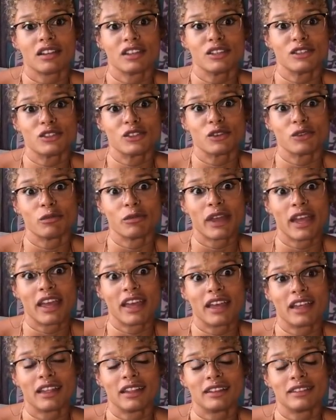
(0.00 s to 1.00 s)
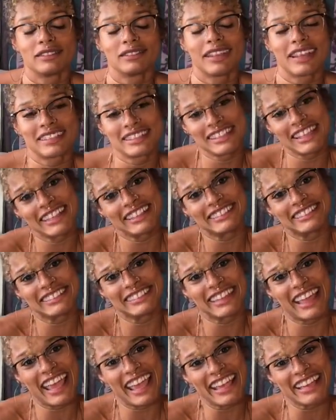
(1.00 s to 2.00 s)
on YouTube. And that's
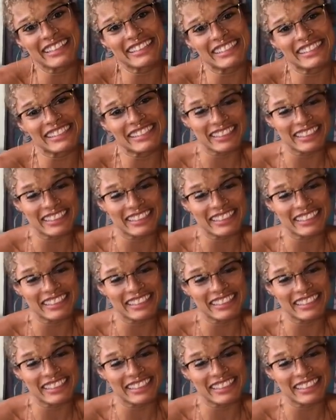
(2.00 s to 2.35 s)
it. Thanks.